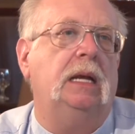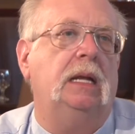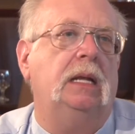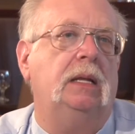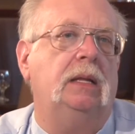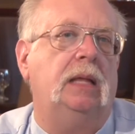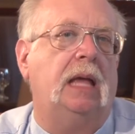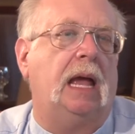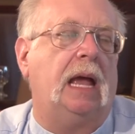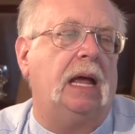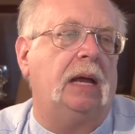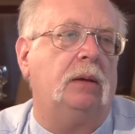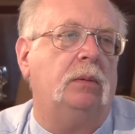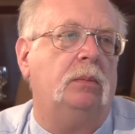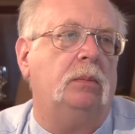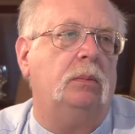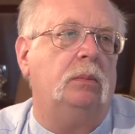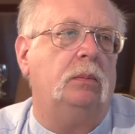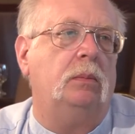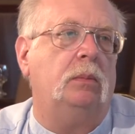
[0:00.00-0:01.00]
that
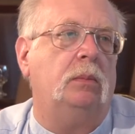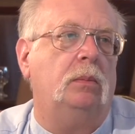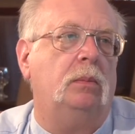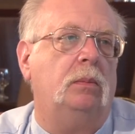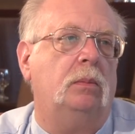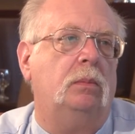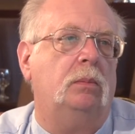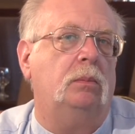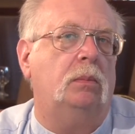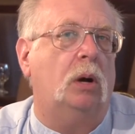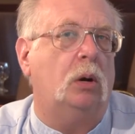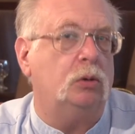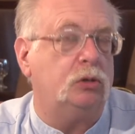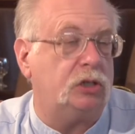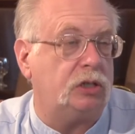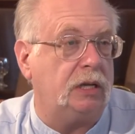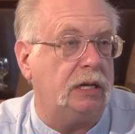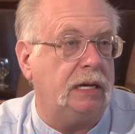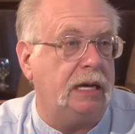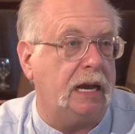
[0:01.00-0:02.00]

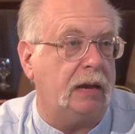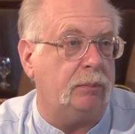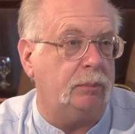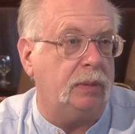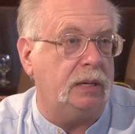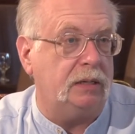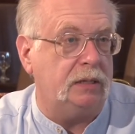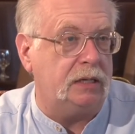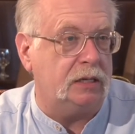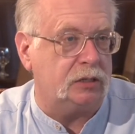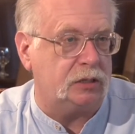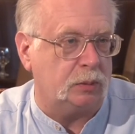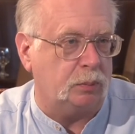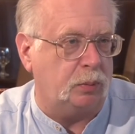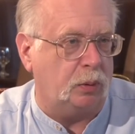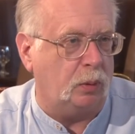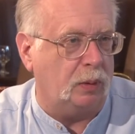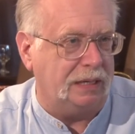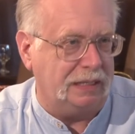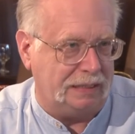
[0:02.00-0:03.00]
mostly have been
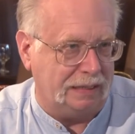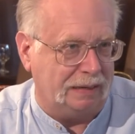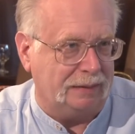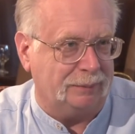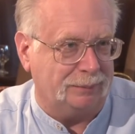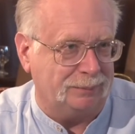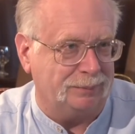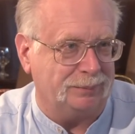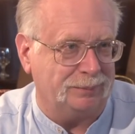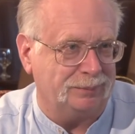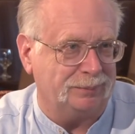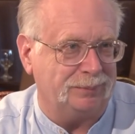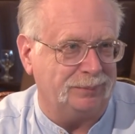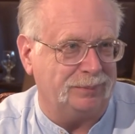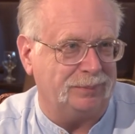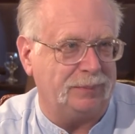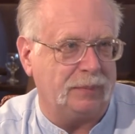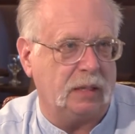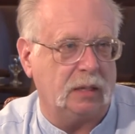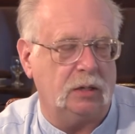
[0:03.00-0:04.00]
disappointing.
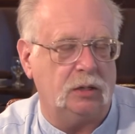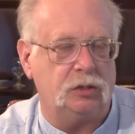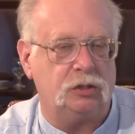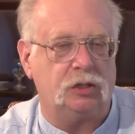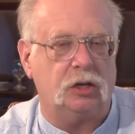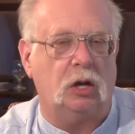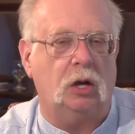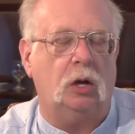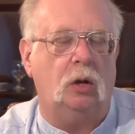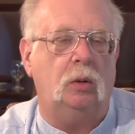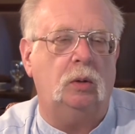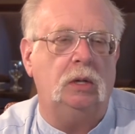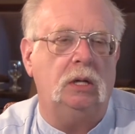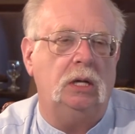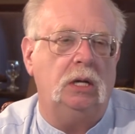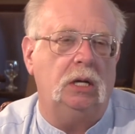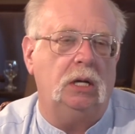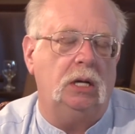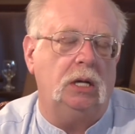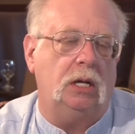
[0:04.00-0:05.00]
So
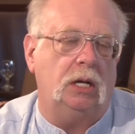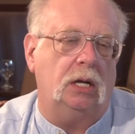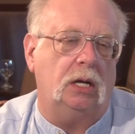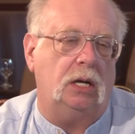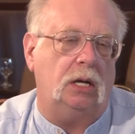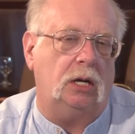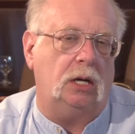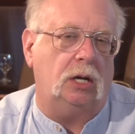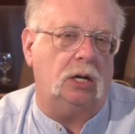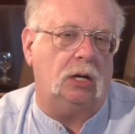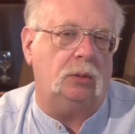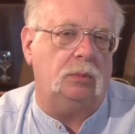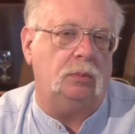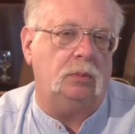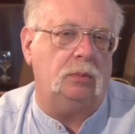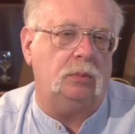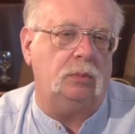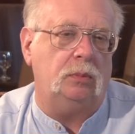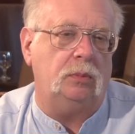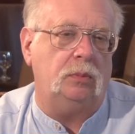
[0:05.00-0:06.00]

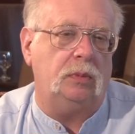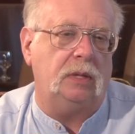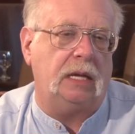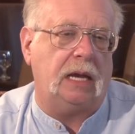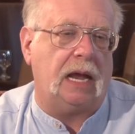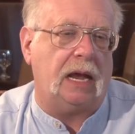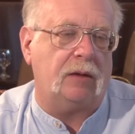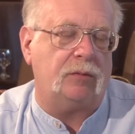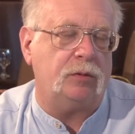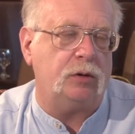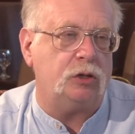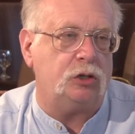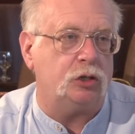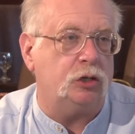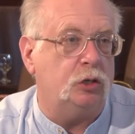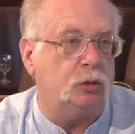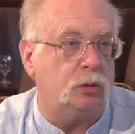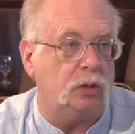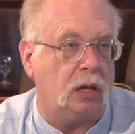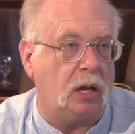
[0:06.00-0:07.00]
the average
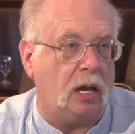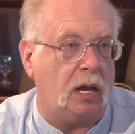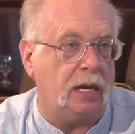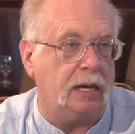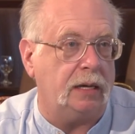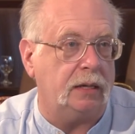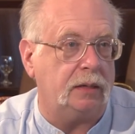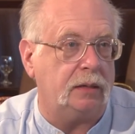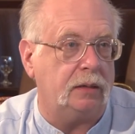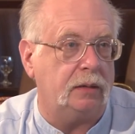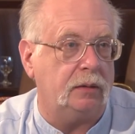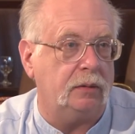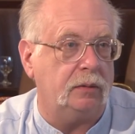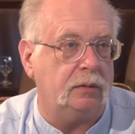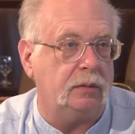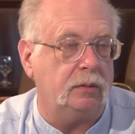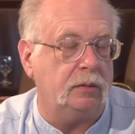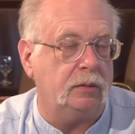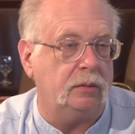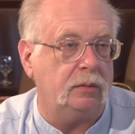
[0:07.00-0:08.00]
new client
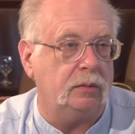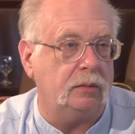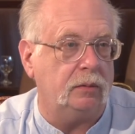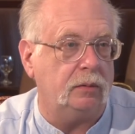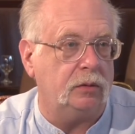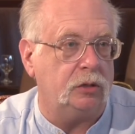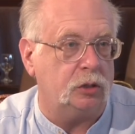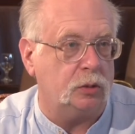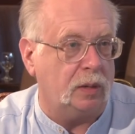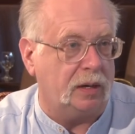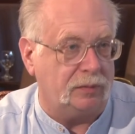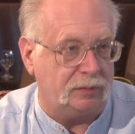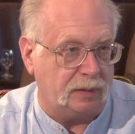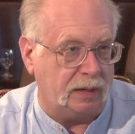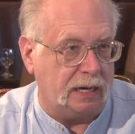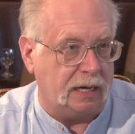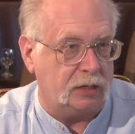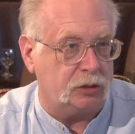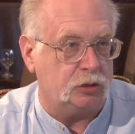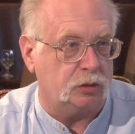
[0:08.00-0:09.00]
to a
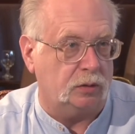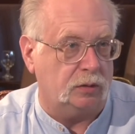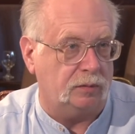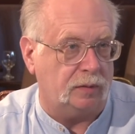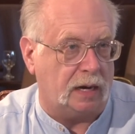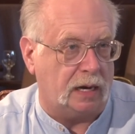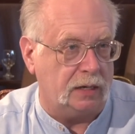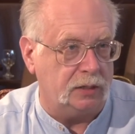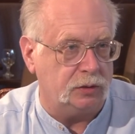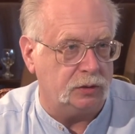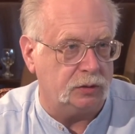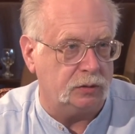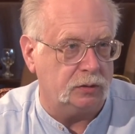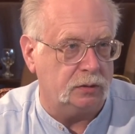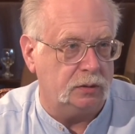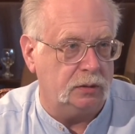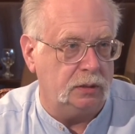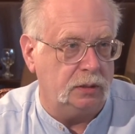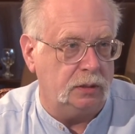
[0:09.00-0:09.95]
financial advisor